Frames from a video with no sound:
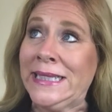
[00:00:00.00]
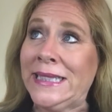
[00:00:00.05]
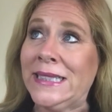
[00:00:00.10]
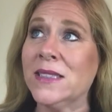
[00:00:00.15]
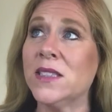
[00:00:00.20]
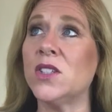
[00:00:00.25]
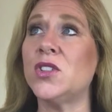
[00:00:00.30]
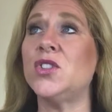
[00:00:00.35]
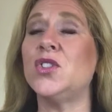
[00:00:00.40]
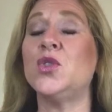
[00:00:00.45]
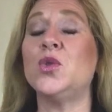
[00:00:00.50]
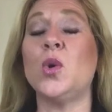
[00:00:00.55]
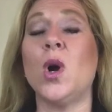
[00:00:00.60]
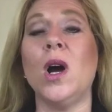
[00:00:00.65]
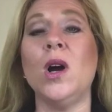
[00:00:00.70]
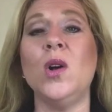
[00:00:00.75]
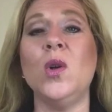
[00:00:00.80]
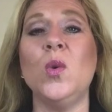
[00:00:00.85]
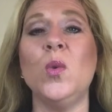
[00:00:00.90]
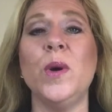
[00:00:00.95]
The
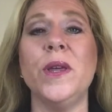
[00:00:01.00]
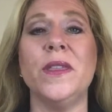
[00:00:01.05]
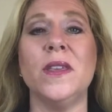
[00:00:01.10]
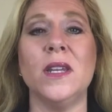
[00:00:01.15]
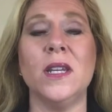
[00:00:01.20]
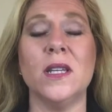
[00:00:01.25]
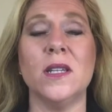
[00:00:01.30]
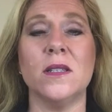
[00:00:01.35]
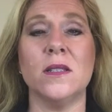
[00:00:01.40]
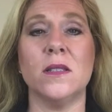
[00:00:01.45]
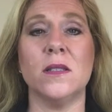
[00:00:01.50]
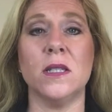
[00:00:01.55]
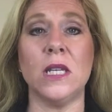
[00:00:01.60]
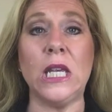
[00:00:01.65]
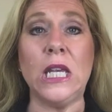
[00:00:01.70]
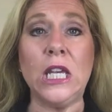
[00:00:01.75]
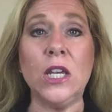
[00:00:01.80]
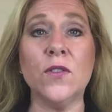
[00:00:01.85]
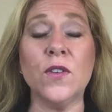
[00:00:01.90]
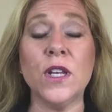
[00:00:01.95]
struggle with it is
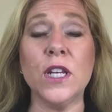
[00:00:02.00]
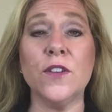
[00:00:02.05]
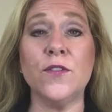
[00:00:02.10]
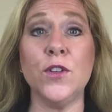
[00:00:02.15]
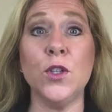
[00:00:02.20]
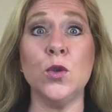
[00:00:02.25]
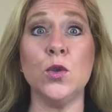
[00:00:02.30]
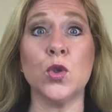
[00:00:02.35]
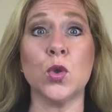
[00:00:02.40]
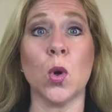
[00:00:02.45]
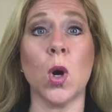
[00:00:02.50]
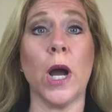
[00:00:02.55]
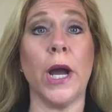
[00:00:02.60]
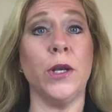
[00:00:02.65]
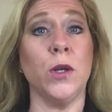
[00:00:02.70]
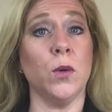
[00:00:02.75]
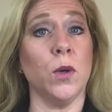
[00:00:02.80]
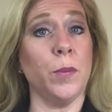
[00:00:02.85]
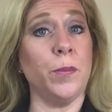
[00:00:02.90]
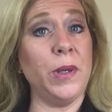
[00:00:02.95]
even if you try
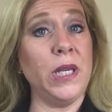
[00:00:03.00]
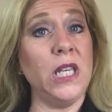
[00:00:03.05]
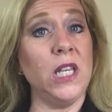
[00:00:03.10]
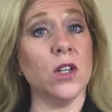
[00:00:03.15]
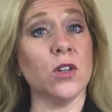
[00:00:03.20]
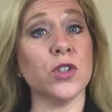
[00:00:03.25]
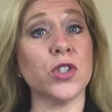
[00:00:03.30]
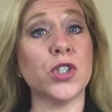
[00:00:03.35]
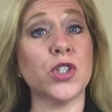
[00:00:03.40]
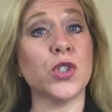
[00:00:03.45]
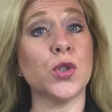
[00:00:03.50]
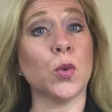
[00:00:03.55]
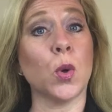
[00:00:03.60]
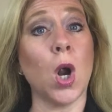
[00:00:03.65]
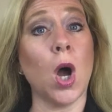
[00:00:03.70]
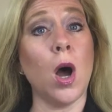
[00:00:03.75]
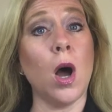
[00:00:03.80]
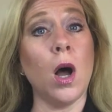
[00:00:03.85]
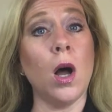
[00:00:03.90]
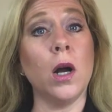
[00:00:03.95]
to appear
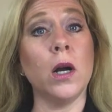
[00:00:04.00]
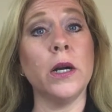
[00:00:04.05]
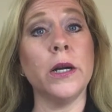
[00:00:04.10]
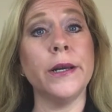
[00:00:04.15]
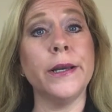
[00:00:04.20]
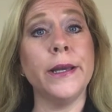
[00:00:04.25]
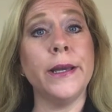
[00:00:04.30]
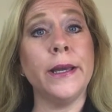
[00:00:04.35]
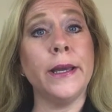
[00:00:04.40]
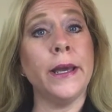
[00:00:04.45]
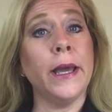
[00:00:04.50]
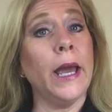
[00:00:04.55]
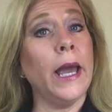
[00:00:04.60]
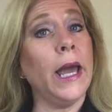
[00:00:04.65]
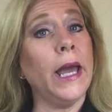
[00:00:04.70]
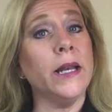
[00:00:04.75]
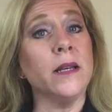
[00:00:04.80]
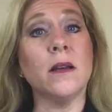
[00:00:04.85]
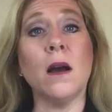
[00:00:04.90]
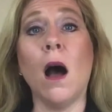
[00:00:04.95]
strong
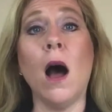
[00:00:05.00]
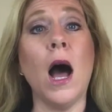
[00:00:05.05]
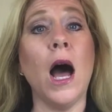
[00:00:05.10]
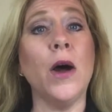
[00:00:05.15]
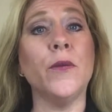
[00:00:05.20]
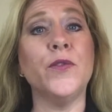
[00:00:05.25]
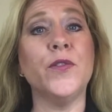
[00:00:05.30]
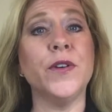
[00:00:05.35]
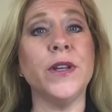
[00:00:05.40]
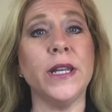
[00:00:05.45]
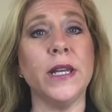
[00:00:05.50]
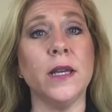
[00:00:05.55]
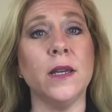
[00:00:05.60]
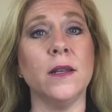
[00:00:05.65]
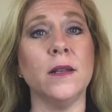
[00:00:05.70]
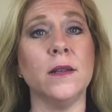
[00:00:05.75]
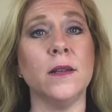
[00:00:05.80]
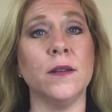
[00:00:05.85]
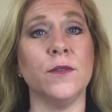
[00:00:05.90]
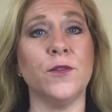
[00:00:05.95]
and
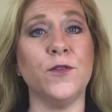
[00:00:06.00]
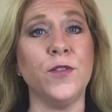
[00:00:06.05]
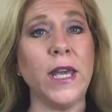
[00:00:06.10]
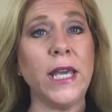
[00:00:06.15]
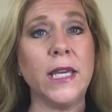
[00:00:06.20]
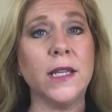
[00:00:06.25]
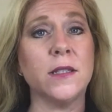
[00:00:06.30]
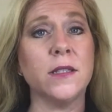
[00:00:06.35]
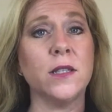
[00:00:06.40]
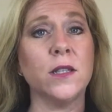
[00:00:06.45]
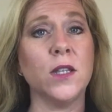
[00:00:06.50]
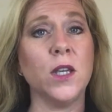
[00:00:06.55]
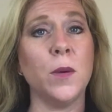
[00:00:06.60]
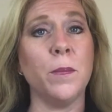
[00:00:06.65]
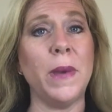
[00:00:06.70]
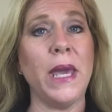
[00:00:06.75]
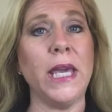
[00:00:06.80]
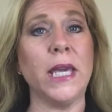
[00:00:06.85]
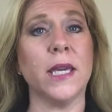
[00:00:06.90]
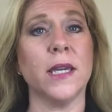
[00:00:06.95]
confident, fake it till you
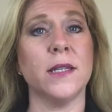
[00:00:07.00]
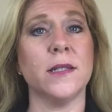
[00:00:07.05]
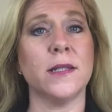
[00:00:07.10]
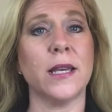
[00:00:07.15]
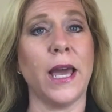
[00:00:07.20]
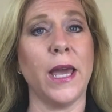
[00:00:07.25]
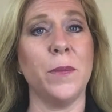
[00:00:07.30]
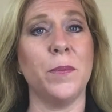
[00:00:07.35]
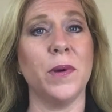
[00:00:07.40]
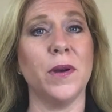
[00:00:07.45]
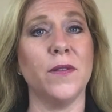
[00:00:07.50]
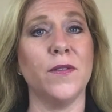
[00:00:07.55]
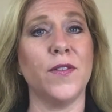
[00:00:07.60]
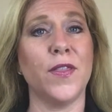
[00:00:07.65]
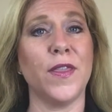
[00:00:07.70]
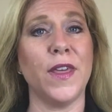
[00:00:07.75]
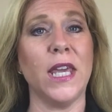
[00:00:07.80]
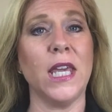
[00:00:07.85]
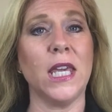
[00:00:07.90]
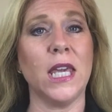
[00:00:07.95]
make it type of
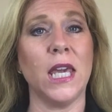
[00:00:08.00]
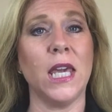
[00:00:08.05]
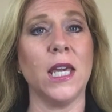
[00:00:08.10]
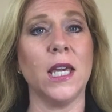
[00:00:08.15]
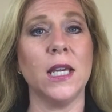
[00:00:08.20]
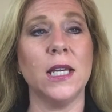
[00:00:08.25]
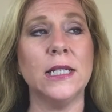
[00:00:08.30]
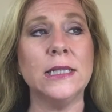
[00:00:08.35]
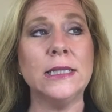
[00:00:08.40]
thinking,